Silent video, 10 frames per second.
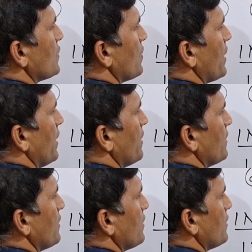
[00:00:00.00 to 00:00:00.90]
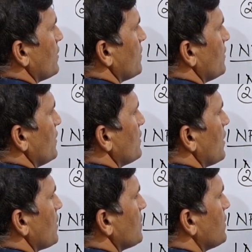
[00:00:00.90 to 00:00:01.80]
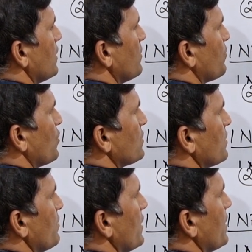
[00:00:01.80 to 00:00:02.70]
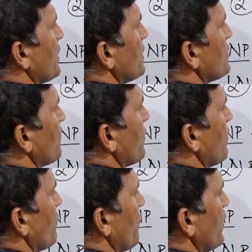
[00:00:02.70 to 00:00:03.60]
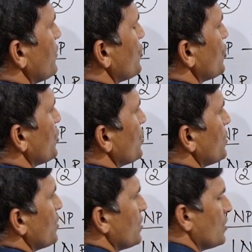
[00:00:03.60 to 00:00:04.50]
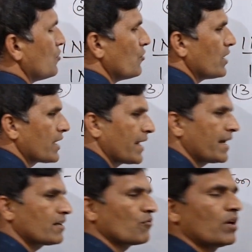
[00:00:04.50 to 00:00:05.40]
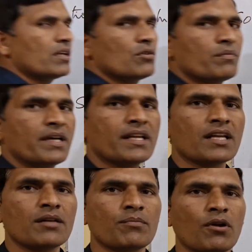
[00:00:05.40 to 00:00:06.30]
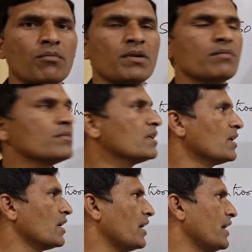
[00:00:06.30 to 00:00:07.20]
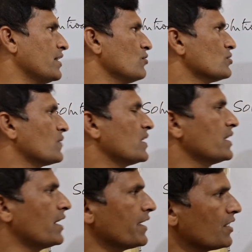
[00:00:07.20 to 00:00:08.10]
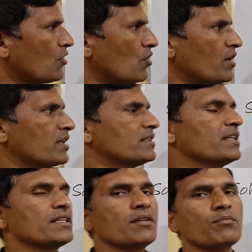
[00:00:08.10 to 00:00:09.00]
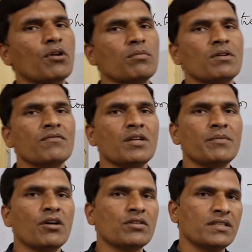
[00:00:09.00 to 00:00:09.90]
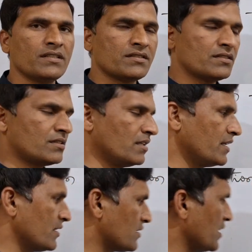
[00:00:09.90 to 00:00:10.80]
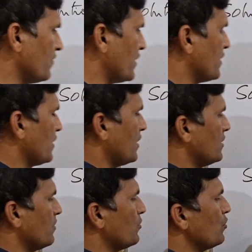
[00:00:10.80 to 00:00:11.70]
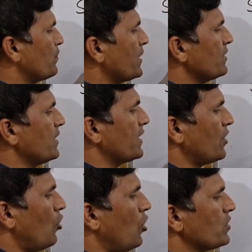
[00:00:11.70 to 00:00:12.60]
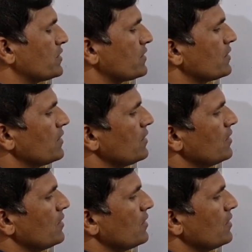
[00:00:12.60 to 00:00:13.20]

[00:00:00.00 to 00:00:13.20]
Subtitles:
Okay, these are the 3 possibilities from which you will get one numerical problem, and usually high order thinking problem will be on this. It is given in the blueprint that HOTS.